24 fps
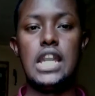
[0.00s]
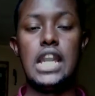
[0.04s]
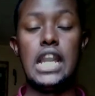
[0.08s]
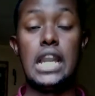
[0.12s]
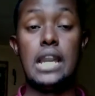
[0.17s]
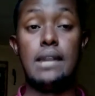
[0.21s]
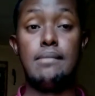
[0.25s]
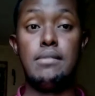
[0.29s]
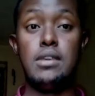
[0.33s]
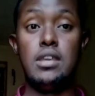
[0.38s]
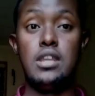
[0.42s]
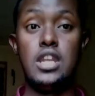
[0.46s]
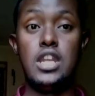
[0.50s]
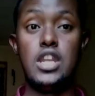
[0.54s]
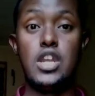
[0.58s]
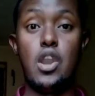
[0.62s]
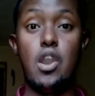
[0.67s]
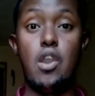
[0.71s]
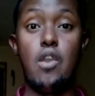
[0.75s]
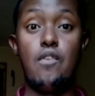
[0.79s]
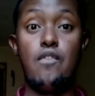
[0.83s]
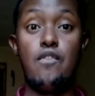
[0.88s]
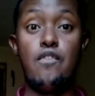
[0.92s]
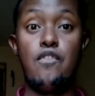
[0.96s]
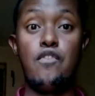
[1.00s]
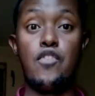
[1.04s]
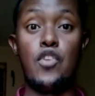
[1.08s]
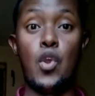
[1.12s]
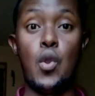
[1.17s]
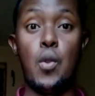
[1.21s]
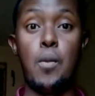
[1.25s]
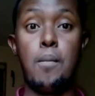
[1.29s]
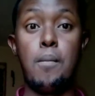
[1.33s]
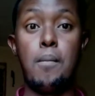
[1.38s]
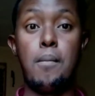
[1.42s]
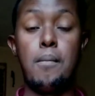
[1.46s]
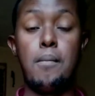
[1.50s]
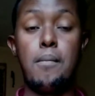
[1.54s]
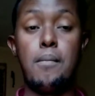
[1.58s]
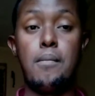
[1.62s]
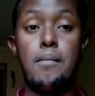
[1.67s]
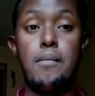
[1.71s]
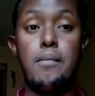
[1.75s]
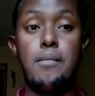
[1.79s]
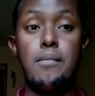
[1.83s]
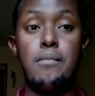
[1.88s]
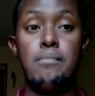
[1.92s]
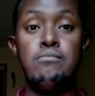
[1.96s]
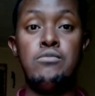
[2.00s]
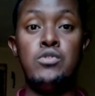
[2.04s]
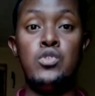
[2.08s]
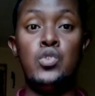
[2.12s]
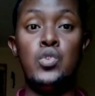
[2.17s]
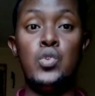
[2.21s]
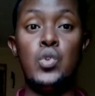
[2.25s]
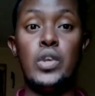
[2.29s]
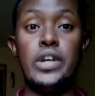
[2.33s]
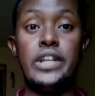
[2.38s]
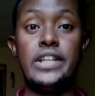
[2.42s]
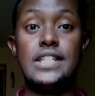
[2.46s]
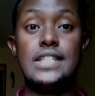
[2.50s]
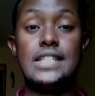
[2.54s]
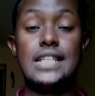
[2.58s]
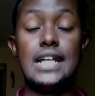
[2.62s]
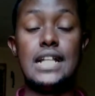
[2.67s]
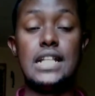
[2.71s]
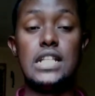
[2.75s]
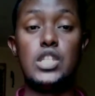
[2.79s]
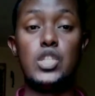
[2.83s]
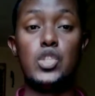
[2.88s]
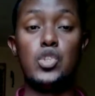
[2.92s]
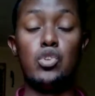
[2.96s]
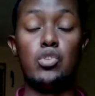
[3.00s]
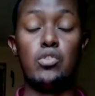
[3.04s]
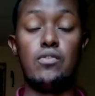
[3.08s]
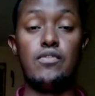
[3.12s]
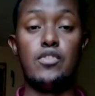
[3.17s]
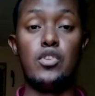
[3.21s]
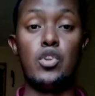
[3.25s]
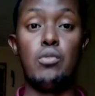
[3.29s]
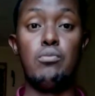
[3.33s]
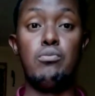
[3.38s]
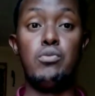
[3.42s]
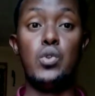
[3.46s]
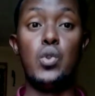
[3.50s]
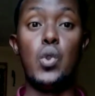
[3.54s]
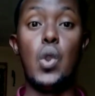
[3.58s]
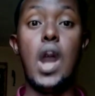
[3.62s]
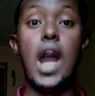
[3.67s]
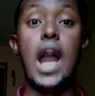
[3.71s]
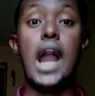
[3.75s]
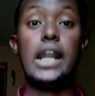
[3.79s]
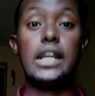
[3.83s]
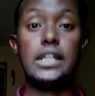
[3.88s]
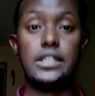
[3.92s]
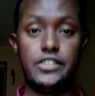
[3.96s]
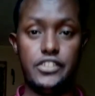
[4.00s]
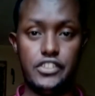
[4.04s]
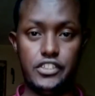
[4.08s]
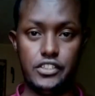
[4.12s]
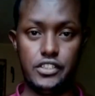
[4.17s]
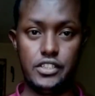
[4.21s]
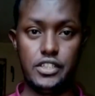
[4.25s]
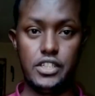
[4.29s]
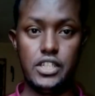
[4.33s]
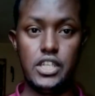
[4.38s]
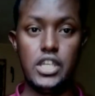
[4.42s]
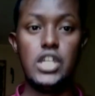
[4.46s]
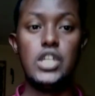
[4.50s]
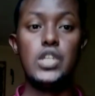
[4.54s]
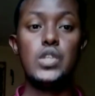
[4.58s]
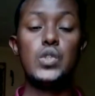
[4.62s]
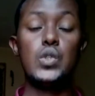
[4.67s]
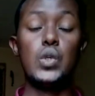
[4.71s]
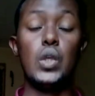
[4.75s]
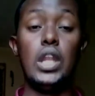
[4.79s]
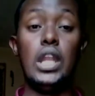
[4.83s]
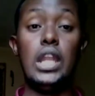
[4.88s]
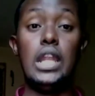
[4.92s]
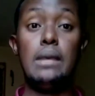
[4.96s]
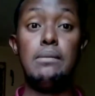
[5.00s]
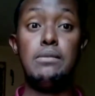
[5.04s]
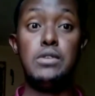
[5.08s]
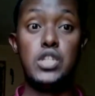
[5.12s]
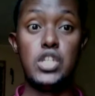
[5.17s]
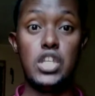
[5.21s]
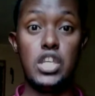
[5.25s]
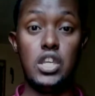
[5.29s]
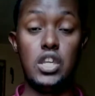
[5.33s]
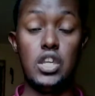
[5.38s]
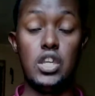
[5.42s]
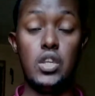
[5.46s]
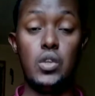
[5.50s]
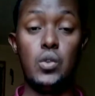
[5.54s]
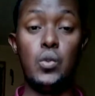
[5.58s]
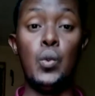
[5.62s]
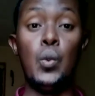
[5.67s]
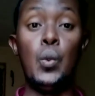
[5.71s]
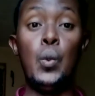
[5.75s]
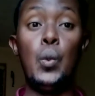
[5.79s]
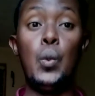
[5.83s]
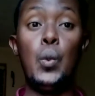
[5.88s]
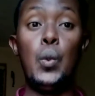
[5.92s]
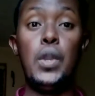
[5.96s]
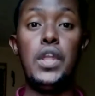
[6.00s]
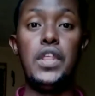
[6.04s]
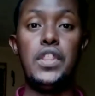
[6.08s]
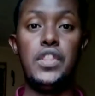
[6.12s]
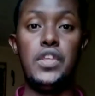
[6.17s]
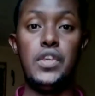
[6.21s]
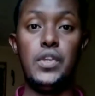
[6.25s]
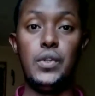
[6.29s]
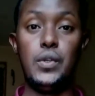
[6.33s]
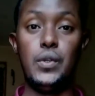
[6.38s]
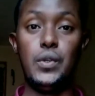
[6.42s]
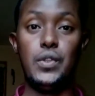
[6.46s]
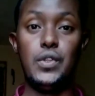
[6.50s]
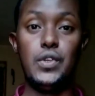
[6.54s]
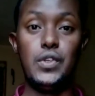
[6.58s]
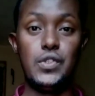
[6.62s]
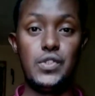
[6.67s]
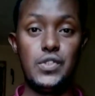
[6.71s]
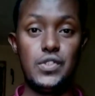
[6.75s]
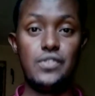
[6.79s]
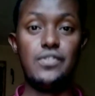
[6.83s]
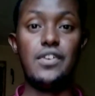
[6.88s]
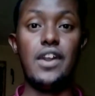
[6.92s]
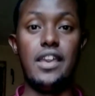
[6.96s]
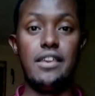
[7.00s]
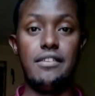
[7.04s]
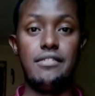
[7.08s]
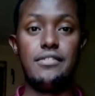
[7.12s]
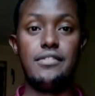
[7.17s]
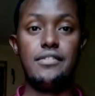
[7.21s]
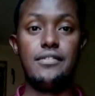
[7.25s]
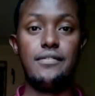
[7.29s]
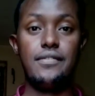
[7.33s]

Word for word: coming from your results or from your act. So let me share with you those five.